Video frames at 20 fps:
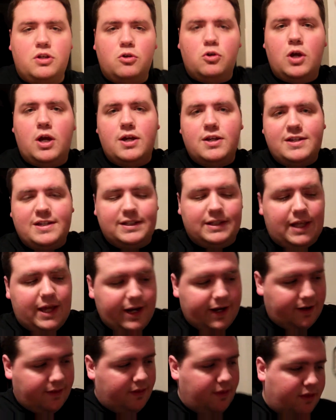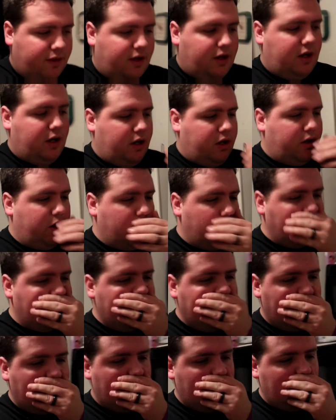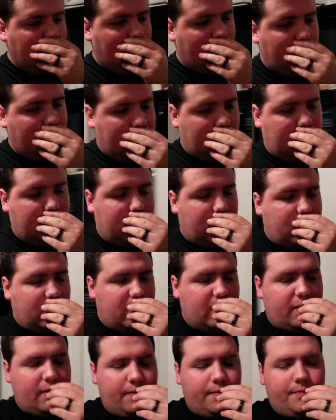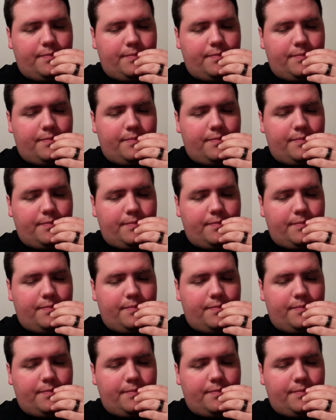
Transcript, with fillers: Do you guys like the uh,